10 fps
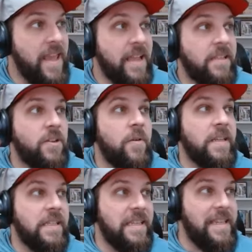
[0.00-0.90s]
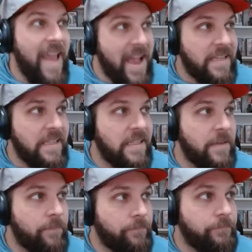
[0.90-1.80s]
answer is yes.
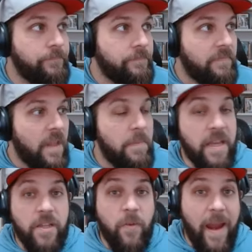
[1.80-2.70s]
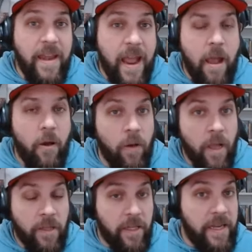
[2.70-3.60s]
Because right now,
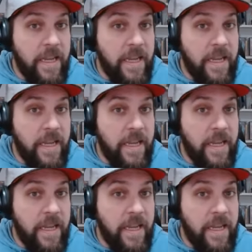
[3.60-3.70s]
the League